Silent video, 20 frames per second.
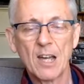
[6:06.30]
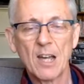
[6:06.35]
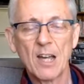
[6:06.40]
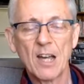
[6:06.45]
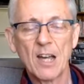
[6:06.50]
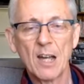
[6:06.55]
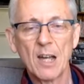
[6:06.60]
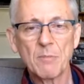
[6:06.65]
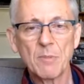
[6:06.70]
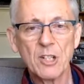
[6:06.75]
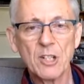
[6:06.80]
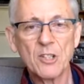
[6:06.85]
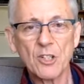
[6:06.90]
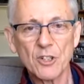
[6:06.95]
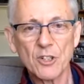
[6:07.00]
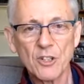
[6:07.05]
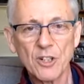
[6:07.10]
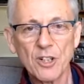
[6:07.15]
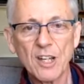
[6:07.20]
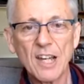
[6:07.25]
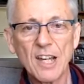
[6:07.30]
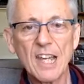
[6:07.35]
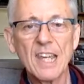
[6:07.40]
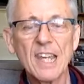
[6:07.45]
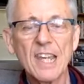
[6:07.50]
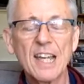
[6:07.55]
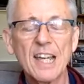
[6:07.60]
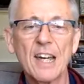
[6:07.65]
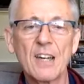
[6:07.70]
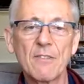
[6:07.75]
I'm going to
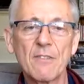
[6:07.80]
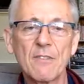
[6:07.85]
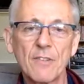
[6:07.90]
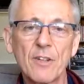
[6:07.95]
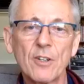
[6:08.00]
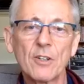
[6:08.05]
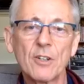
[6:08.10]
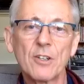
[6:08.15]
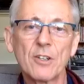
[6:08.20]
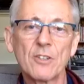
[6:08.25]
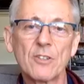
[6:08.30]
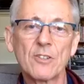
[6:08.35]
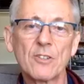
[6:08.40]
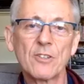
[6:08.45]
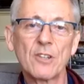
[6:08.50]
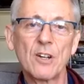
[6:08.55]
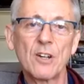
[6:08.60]
try and focus